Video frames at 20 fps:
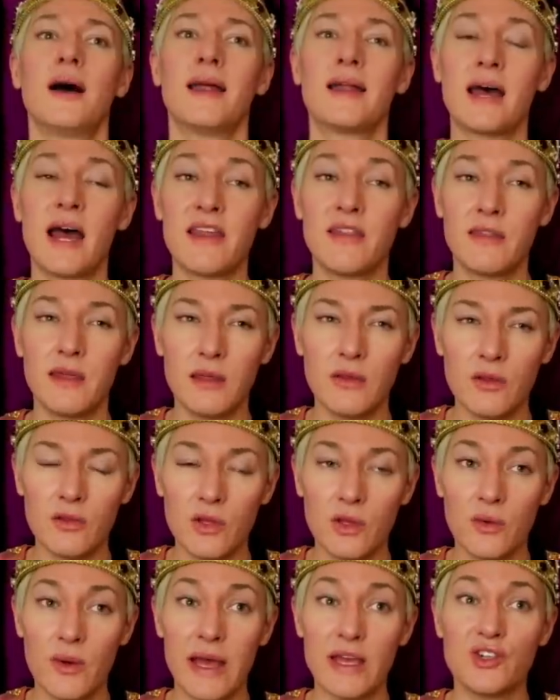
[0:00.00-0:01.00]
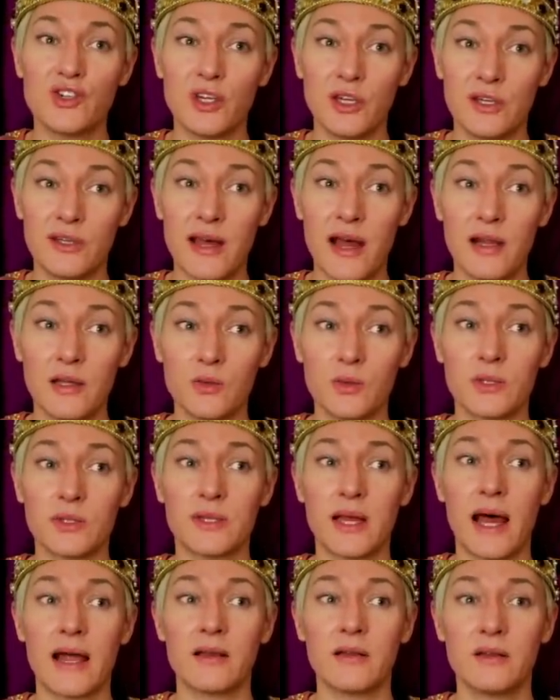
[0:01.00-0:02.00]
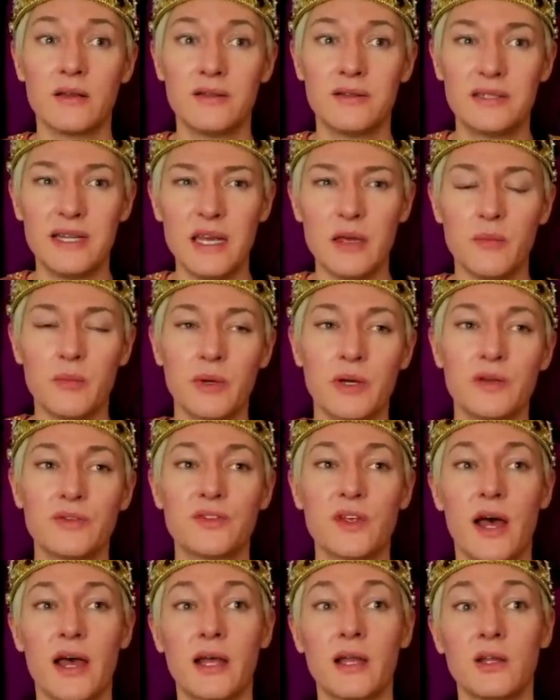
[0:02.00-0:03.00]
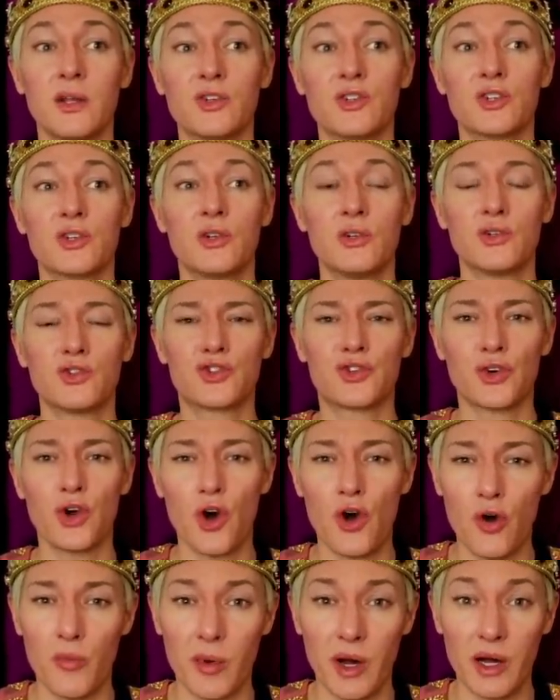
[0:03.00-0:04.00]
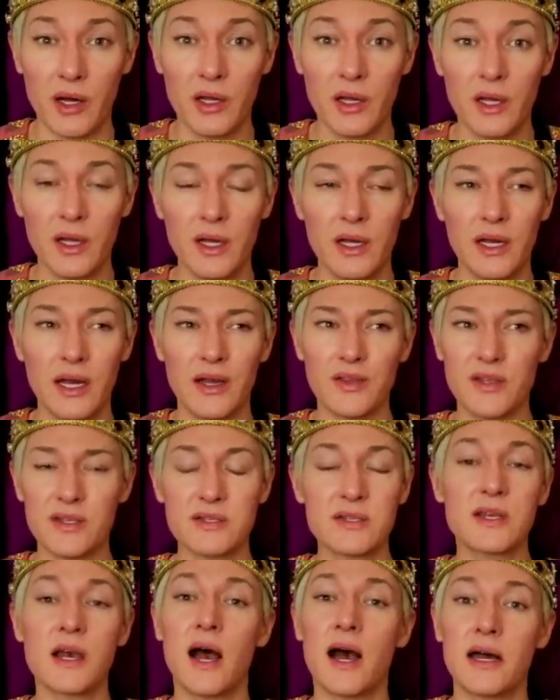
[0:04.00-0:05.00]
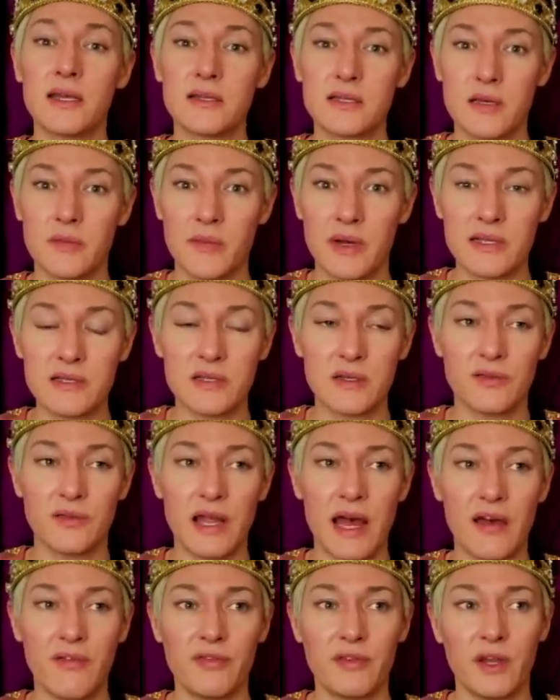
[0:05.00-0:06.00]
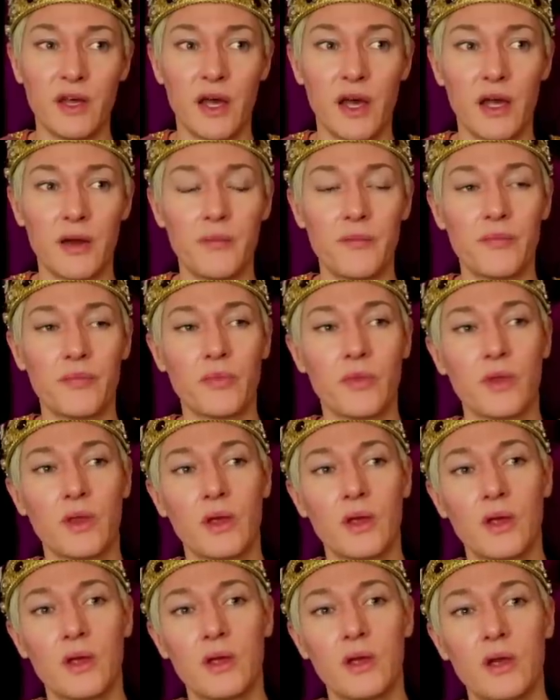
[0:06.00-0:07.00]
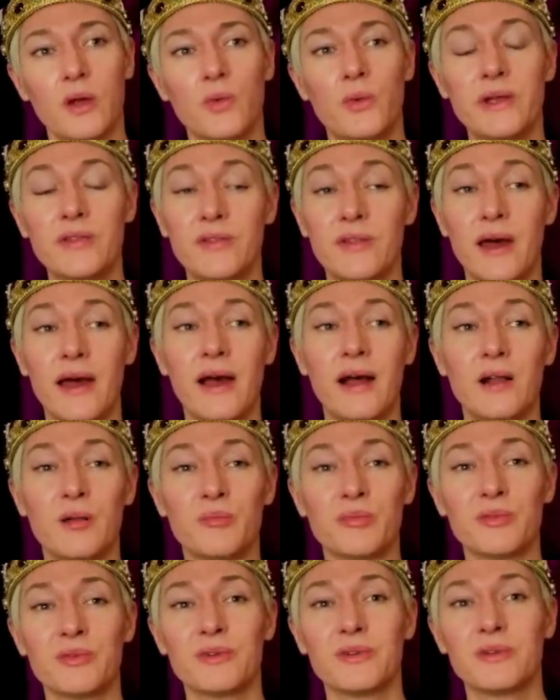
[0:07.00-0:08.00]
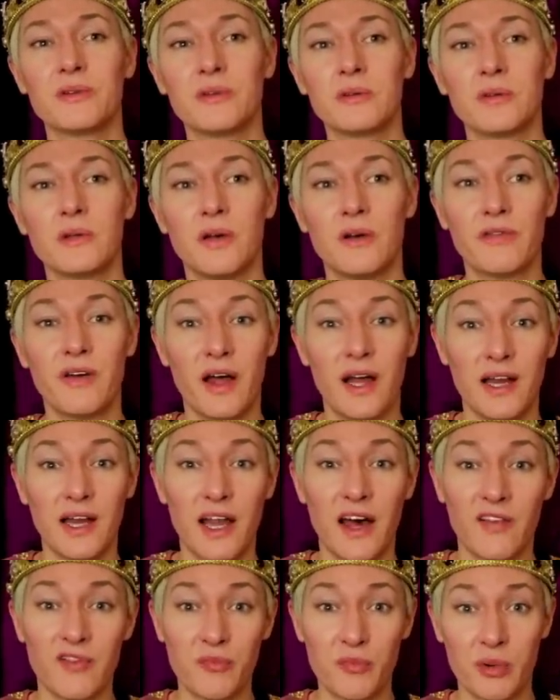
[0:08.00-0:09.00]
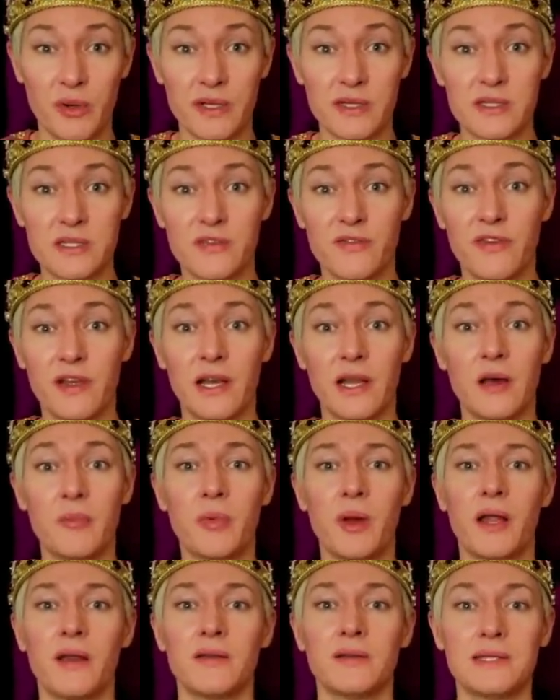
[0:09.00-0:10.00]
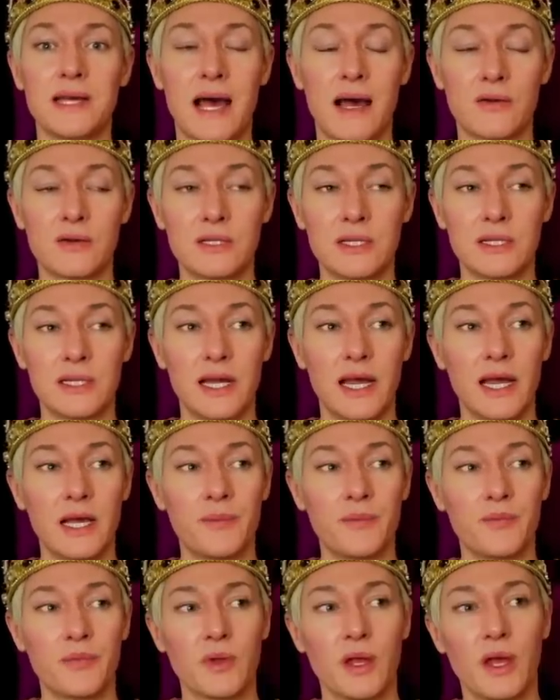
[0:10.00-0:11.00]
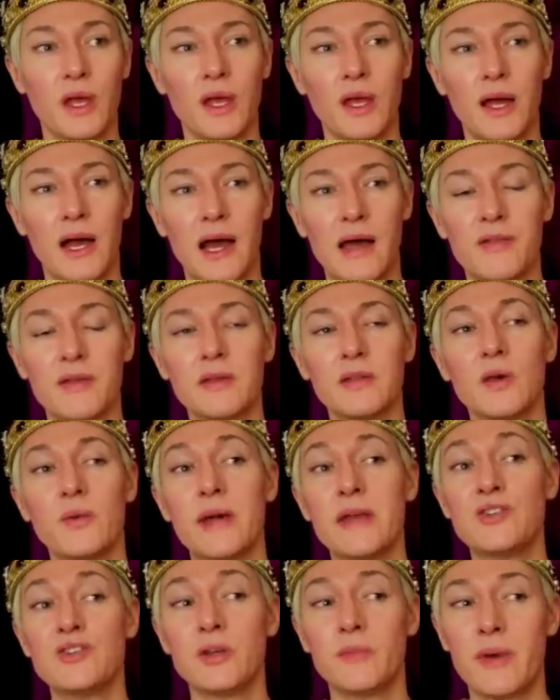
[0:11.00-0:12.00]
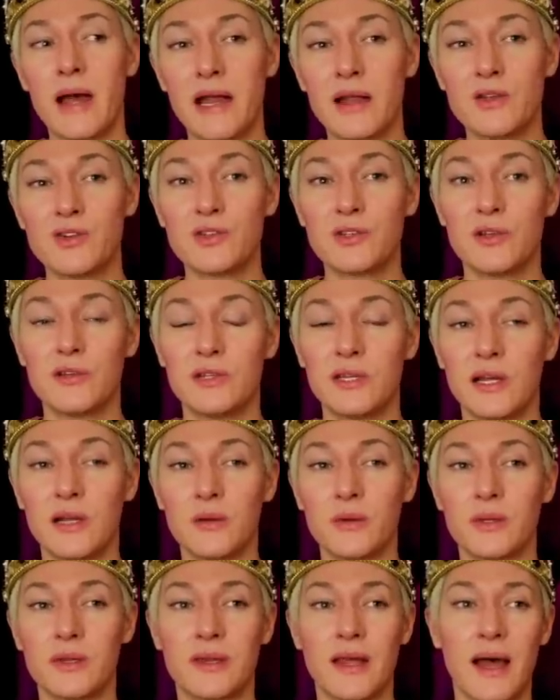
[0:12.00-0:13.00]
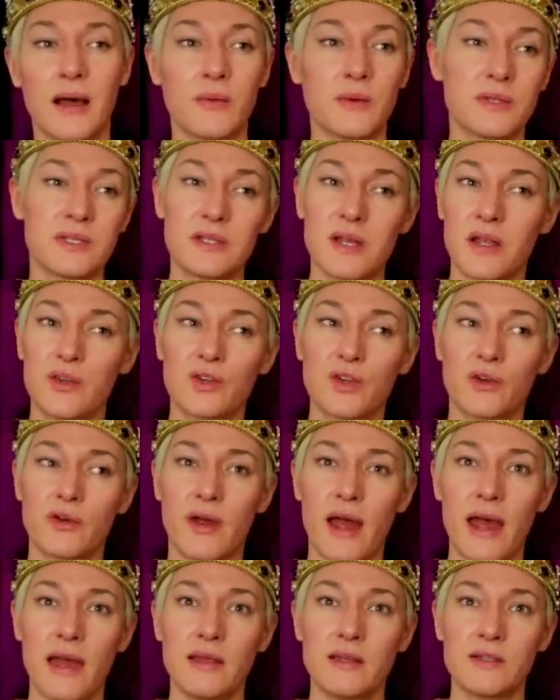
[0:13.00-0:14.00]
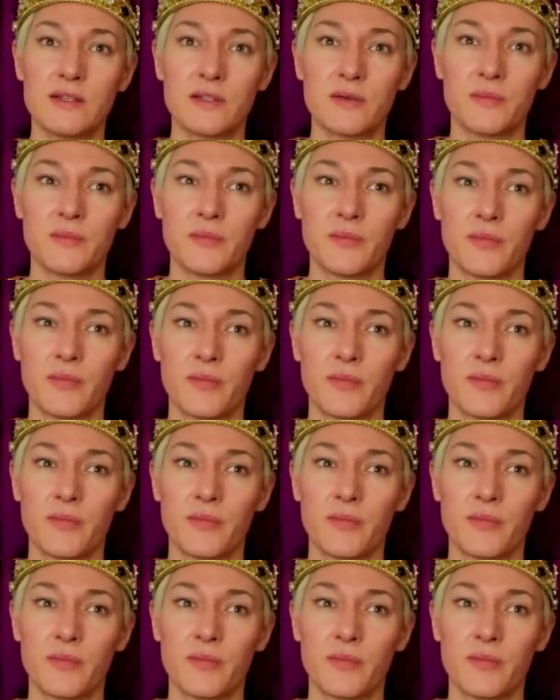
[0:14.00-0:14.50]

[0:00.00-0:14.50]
And I think that the way she dealt with that deep psychological trauma and the scars it must have left her, with the help of her love, Prince Philip, undoubtedly, I think the way she managed to deal with that with such grace